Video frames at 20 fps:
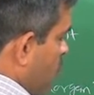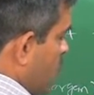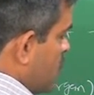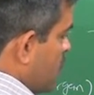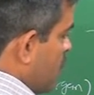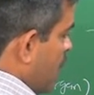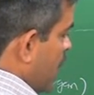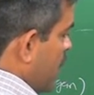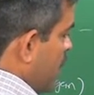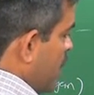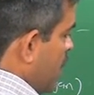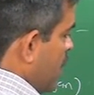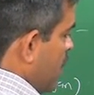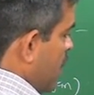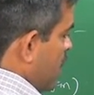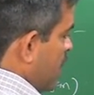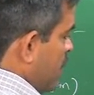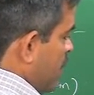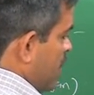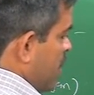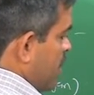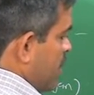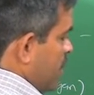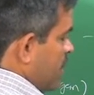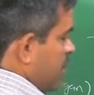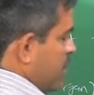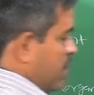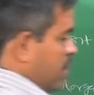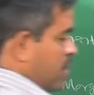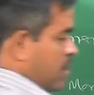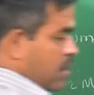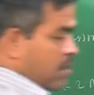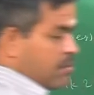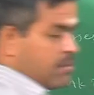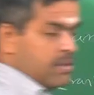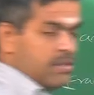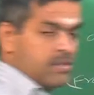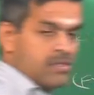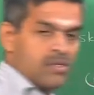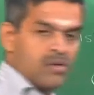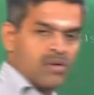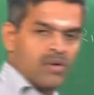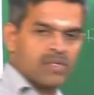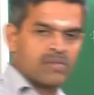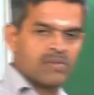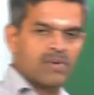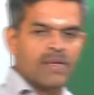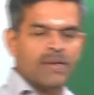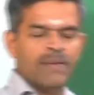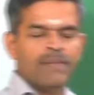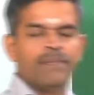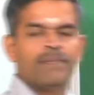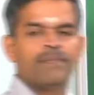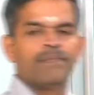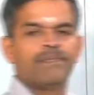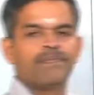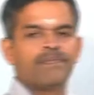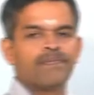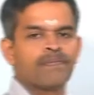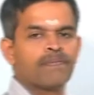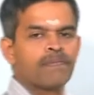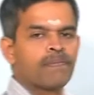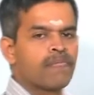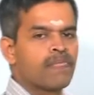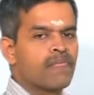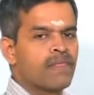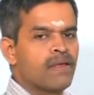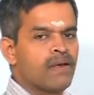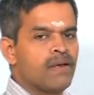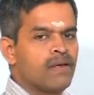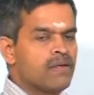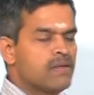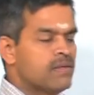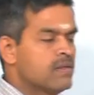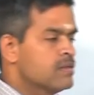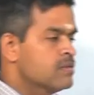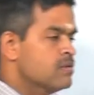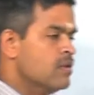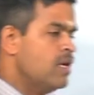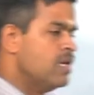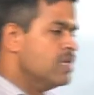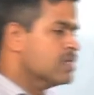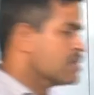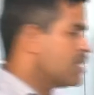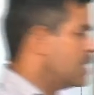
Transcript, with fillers: course, ideally it can be 0 as well. So, let us